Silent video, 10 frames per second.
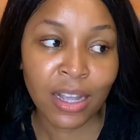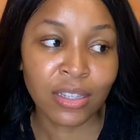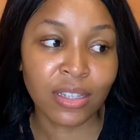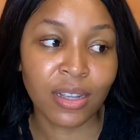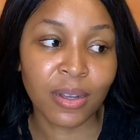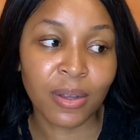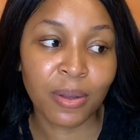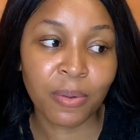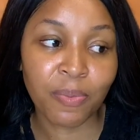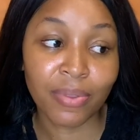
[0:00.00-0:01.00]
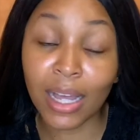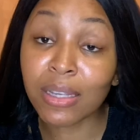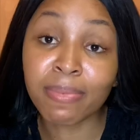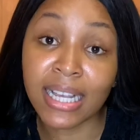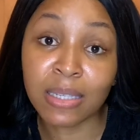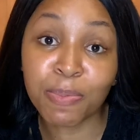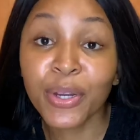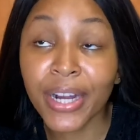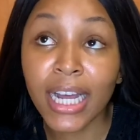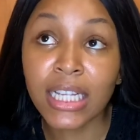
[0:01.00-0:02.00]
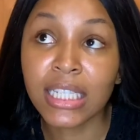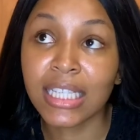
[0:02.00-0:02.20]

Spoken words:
So that was my experience.